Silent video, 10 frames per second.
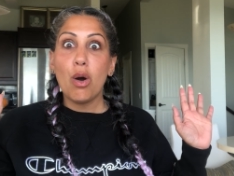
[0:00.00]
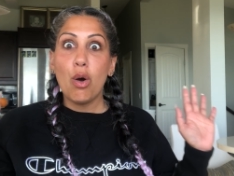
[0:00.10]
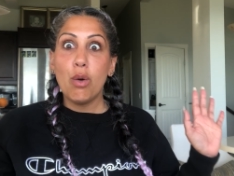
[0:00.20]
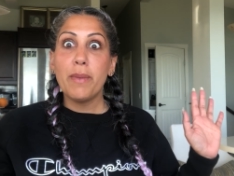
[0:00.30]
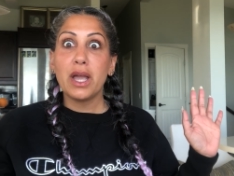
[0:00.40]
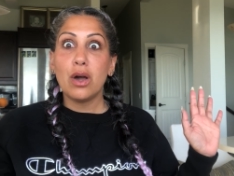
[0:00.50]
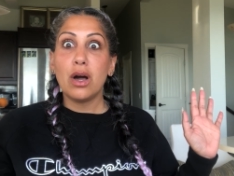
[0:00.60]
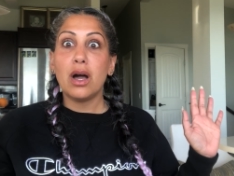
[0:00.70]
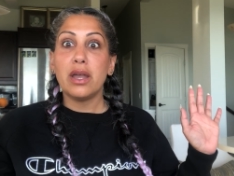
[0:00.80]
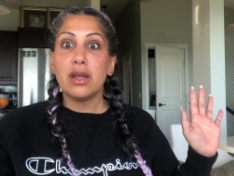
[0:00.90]
"Oh my
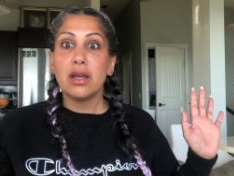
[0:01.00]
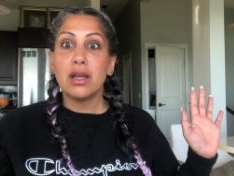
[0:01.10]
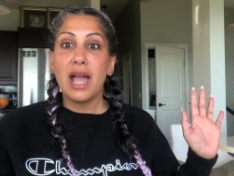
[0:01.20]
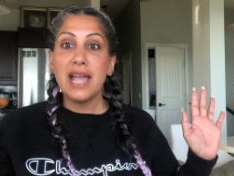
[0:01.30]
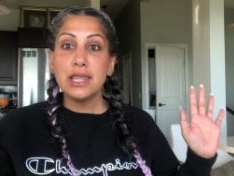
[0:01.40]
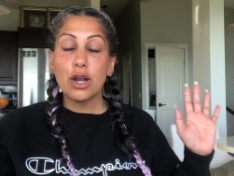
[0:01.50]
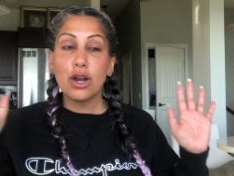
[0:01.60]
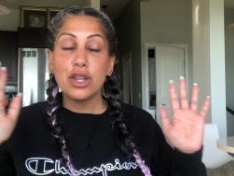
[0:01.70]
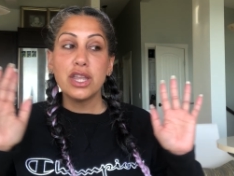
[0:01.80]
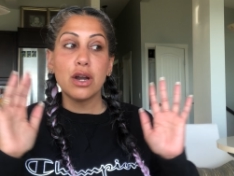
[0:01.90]
god." And
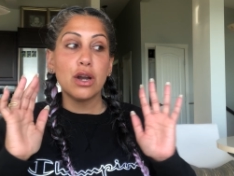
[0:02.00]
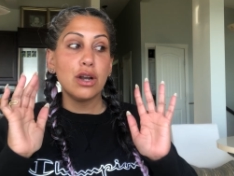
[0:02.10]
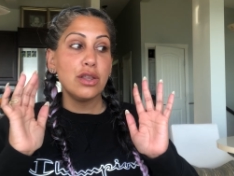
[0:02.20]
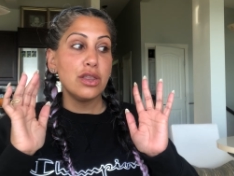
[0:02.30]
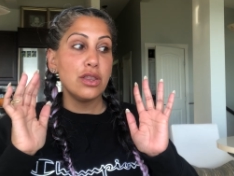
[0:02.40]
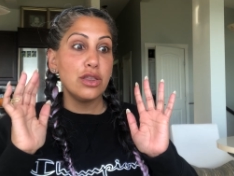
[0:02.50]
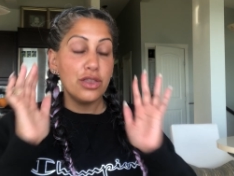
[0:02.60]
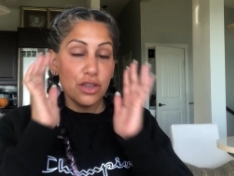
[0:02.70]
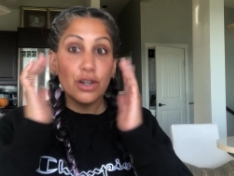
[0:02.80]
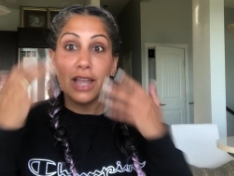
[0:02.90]
they're they're
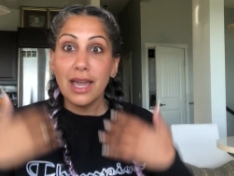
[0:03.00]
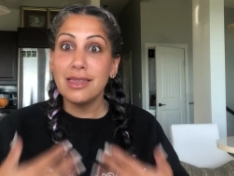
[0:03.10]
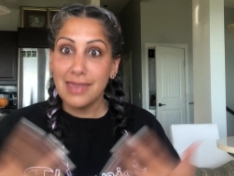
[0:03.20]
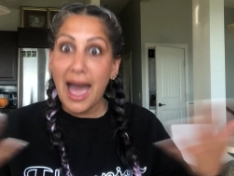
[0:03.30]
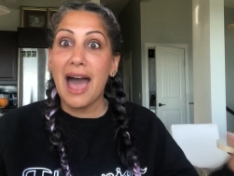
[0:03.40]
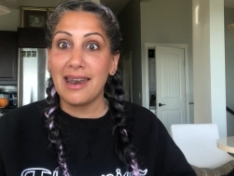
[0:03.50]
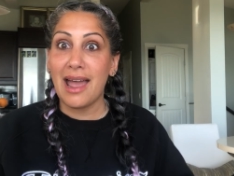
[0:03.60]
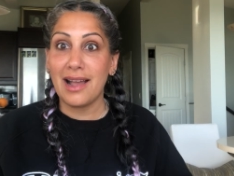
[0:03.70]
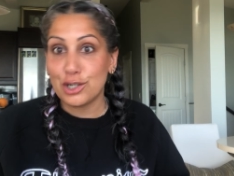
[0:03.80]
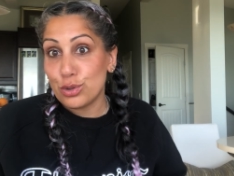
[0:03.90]
they're like that
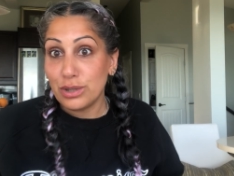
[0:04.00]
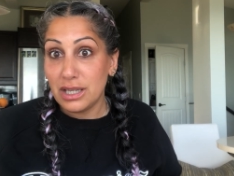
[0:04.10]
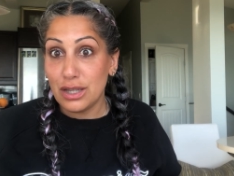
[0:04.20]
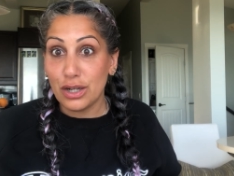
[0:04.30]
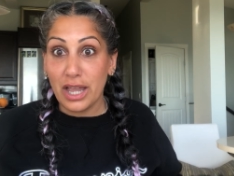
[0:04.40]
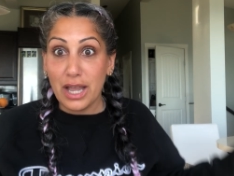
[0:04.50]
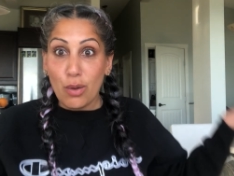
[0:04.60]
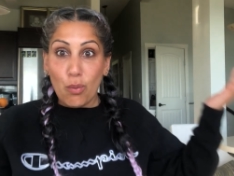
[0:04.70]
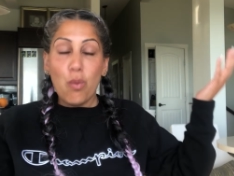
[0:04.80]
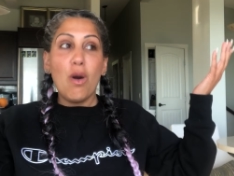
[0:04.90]
actually. They're
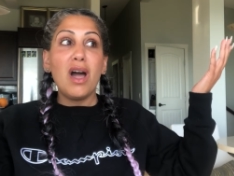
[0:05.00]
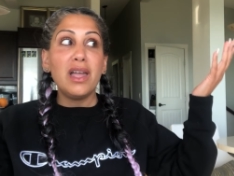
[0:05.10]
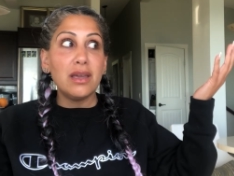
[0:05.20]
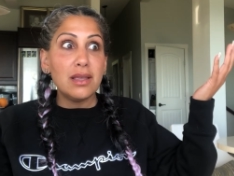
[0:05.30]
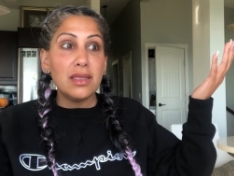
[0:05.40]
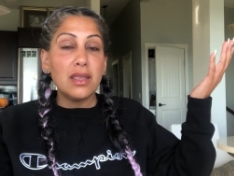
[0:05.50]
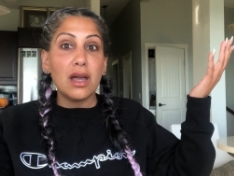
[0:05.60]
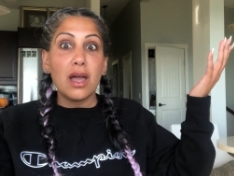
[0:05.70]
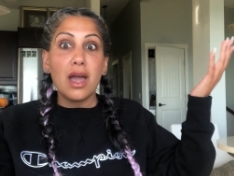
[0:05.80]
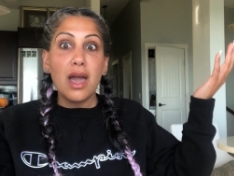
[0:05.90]
like, "What in the
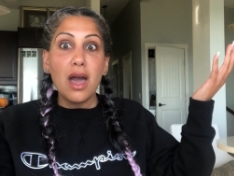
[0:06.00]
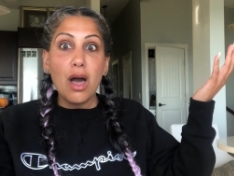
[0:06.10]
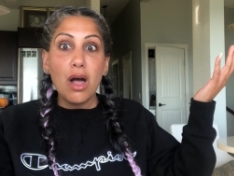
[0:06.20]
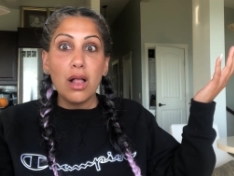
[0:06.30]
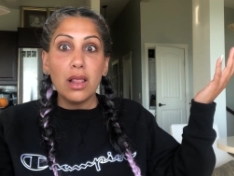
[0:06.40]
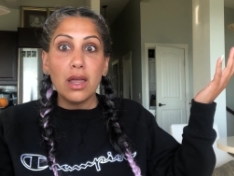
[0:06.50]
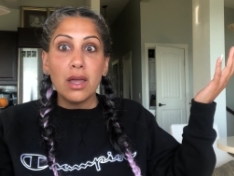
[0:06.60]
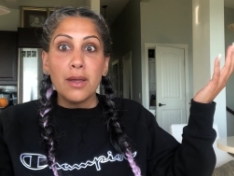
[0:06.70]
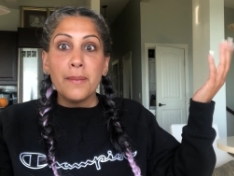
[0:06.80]
hell?"